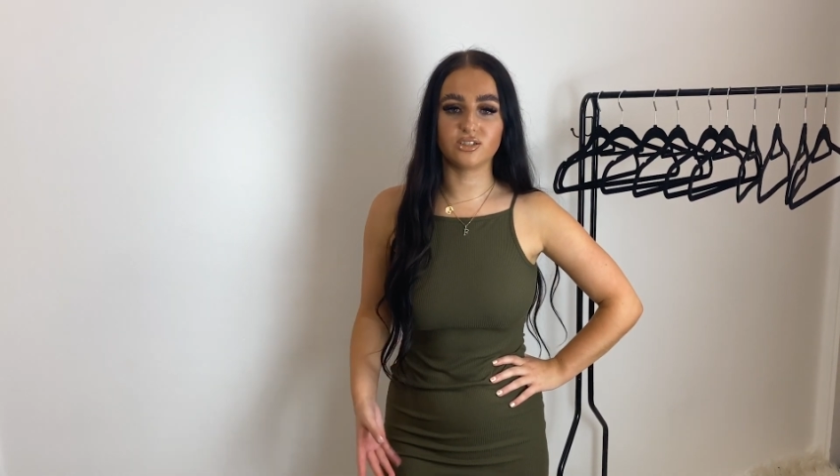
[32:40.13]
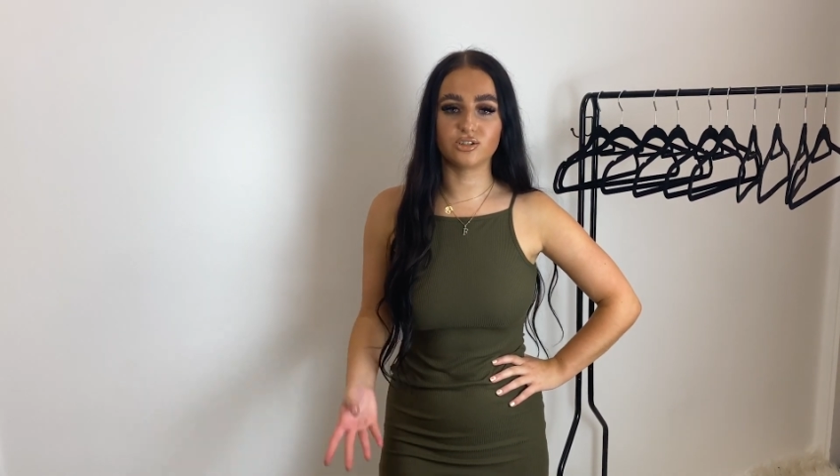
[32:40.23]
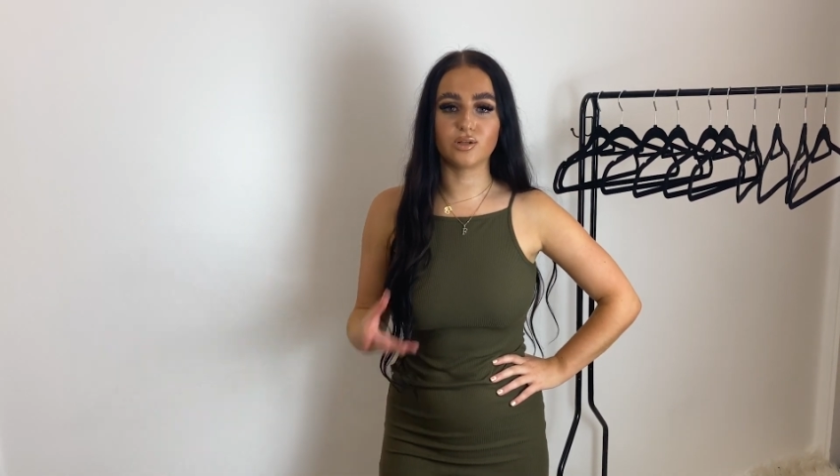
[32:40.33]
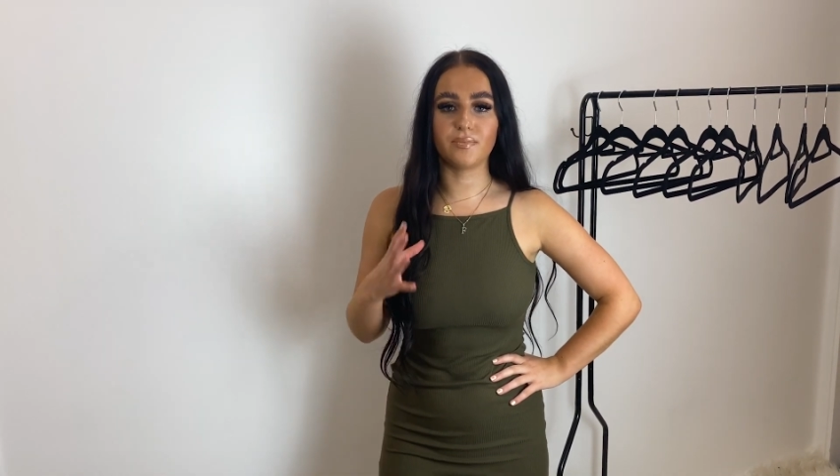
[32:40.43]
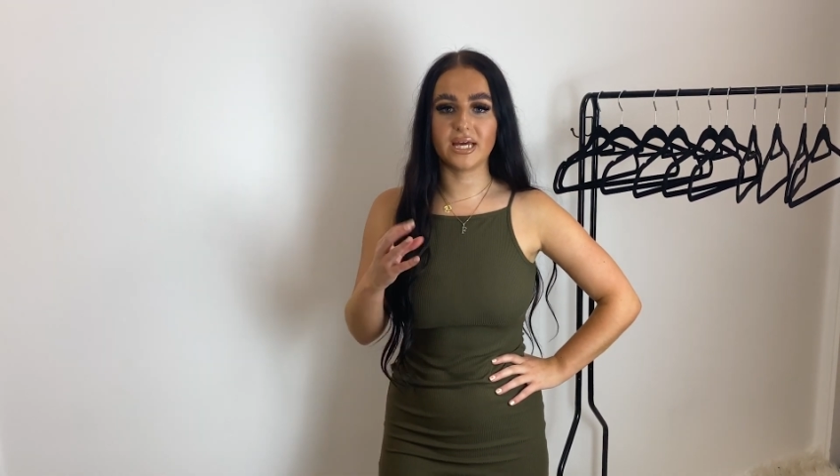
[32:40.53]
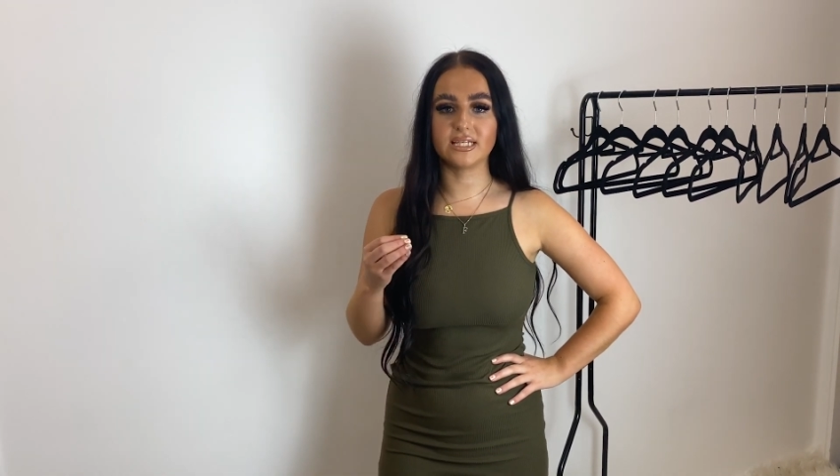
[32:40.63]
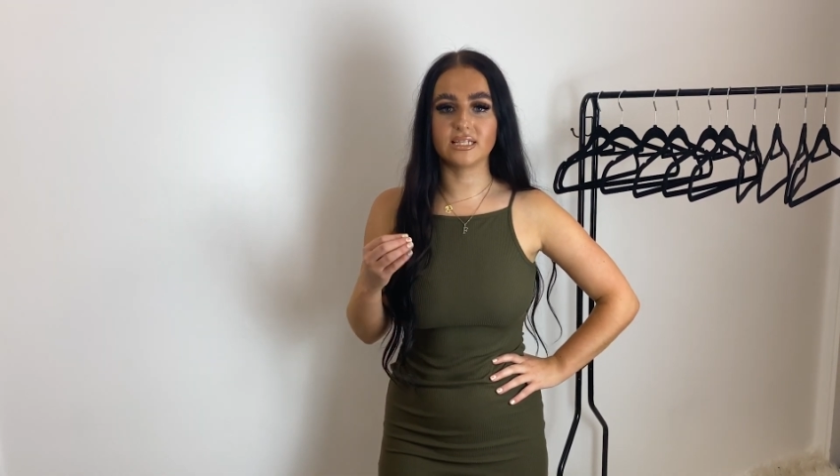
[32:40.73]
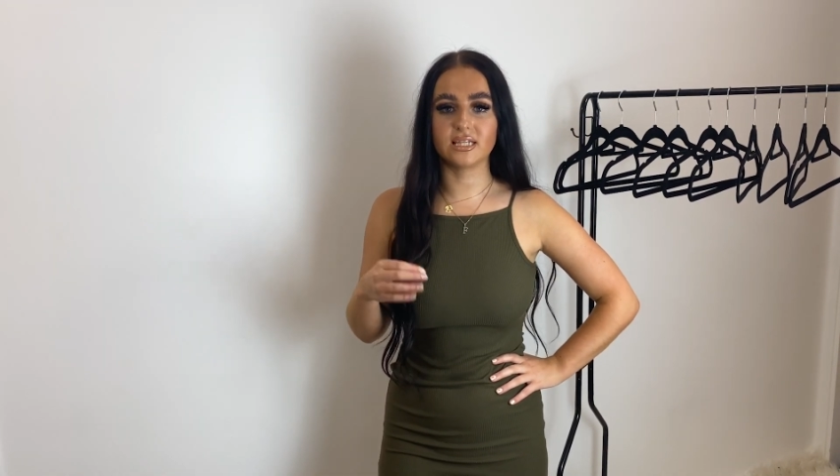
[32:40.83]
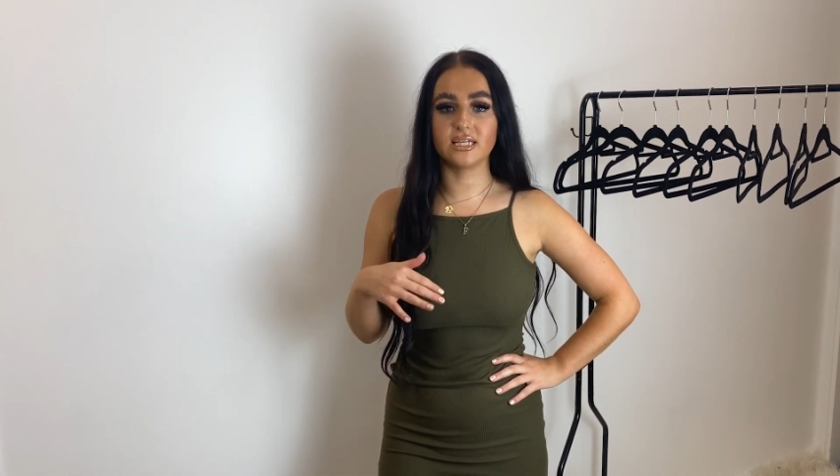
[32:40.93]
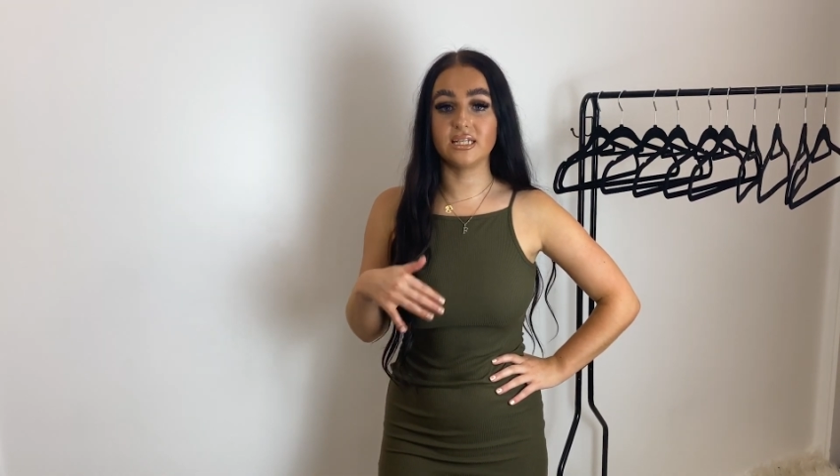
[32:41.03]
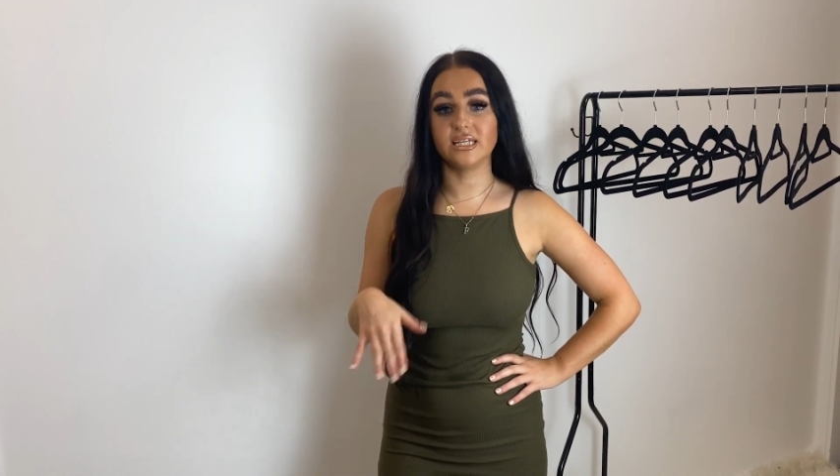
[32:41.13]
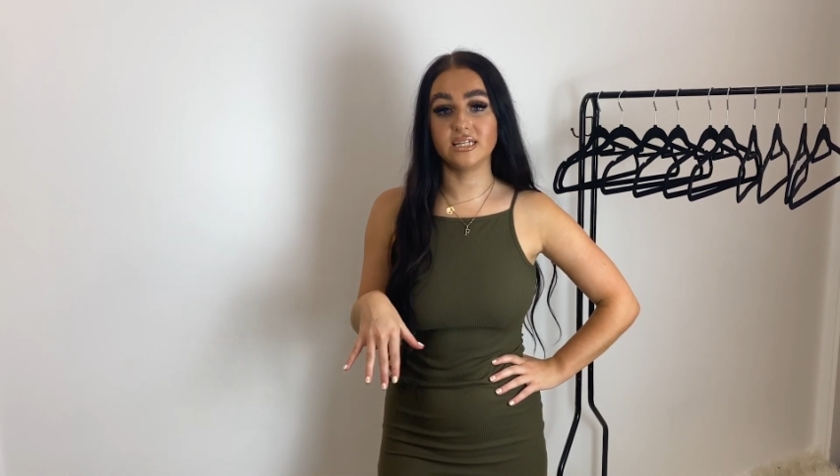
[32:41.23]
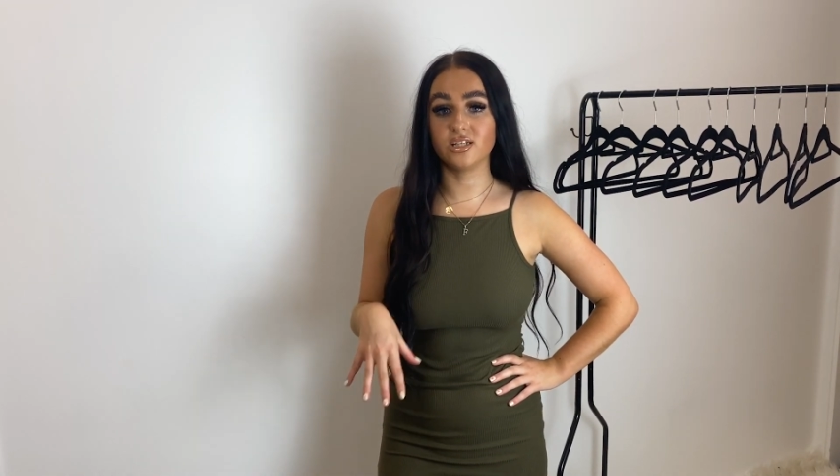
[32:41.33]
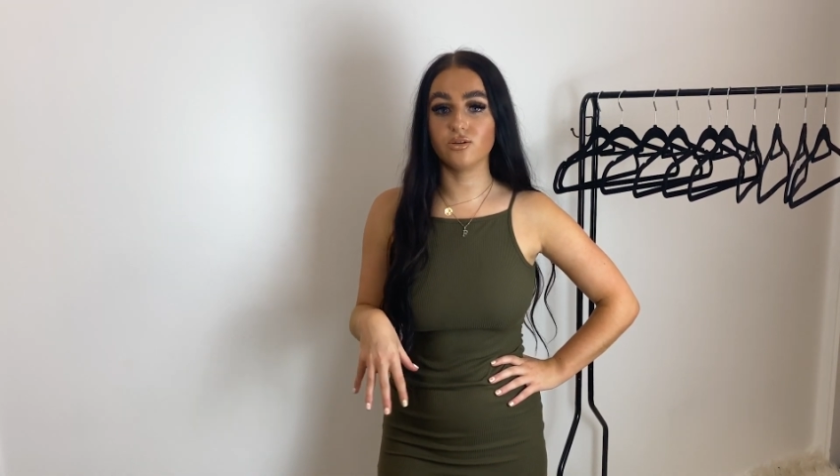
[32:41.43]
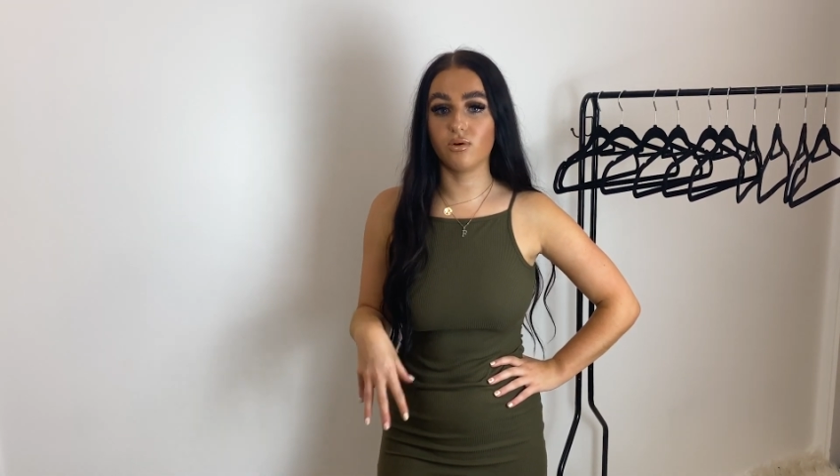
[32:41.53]
It's just a basic that you
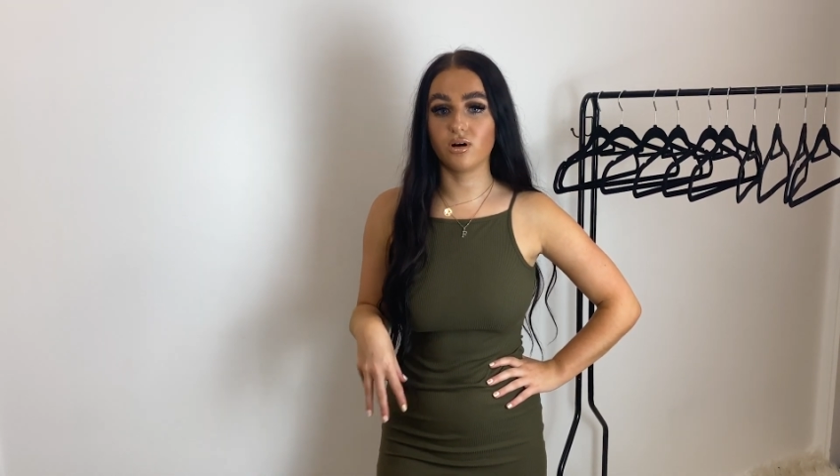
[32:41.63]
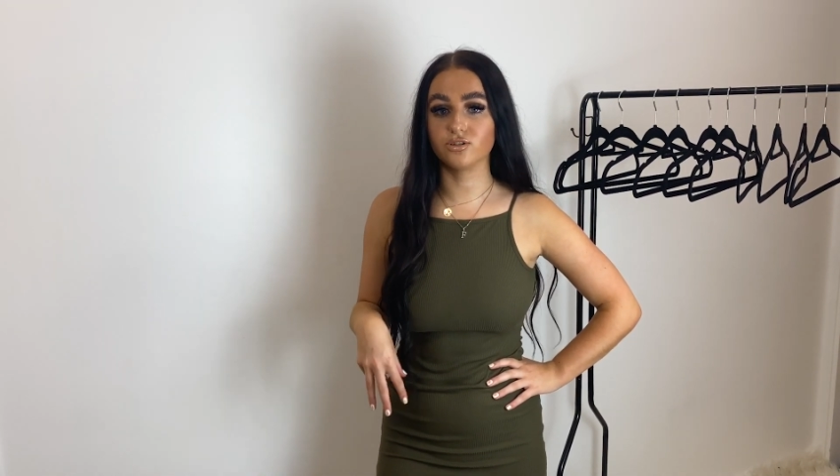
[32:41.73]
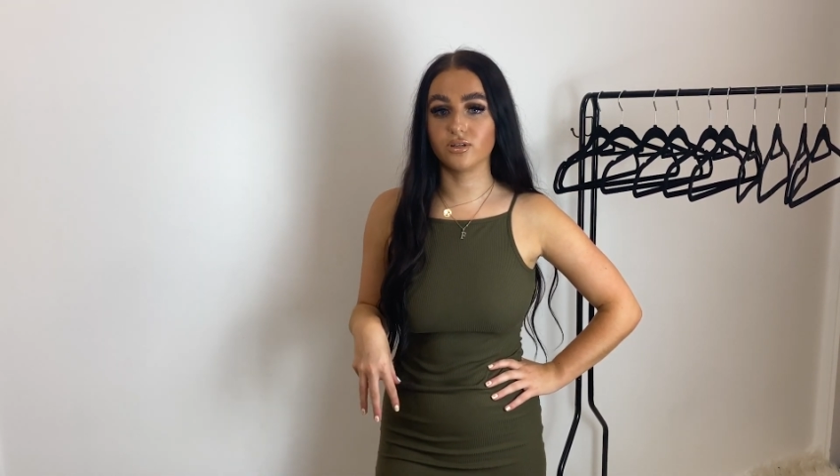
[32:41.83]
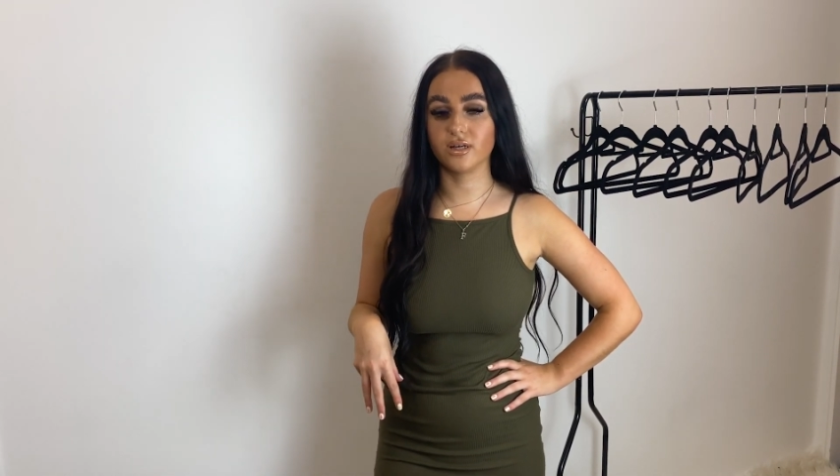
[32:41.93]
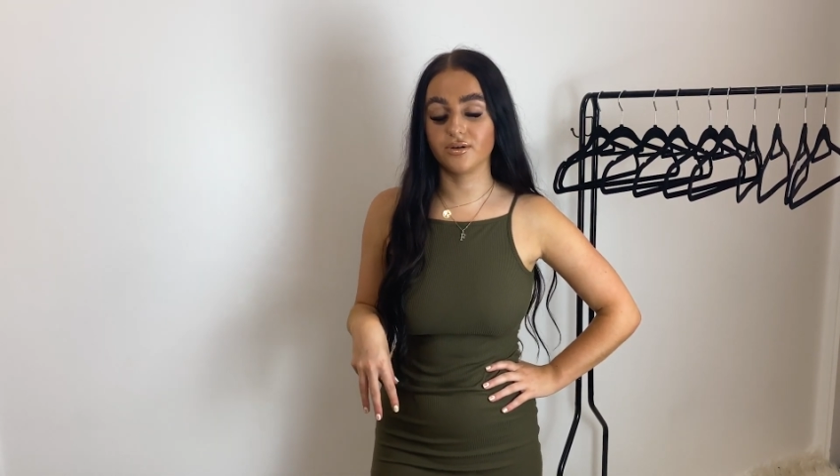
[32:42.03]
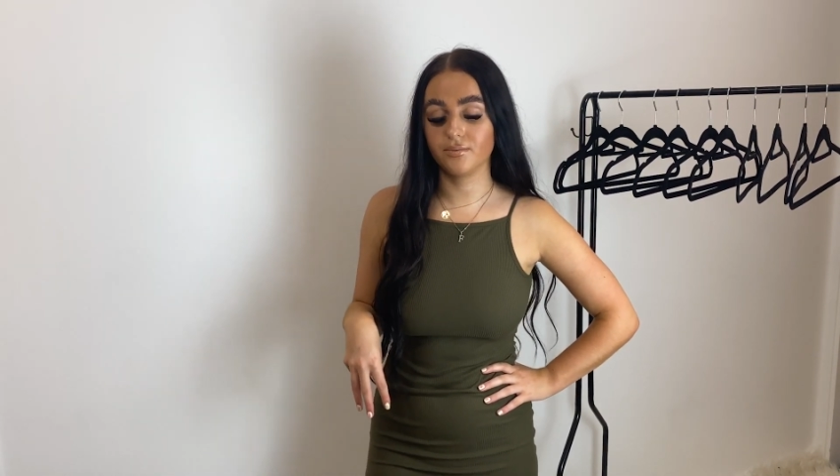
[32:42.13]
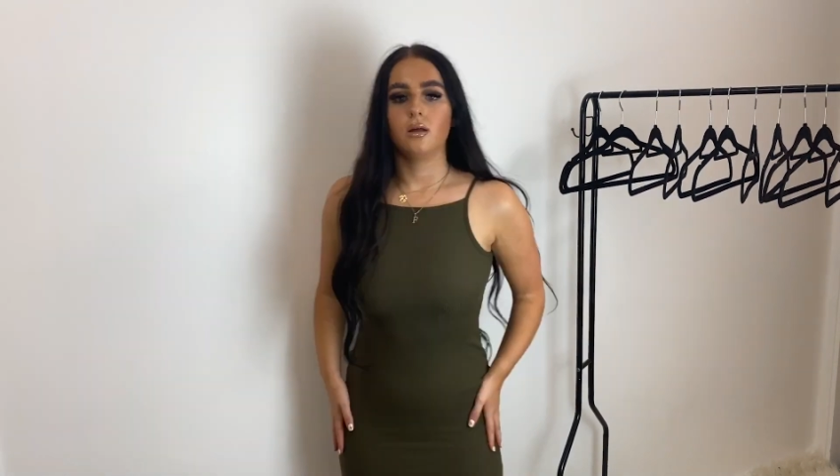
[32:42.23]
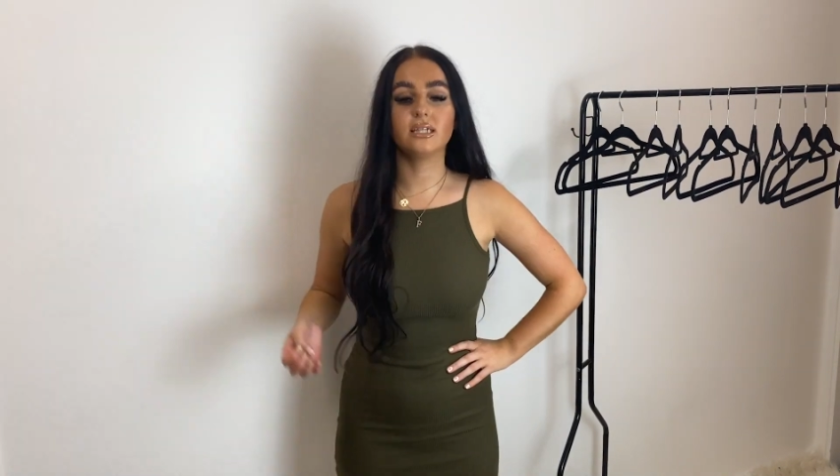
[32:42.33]
need in your wardrobe.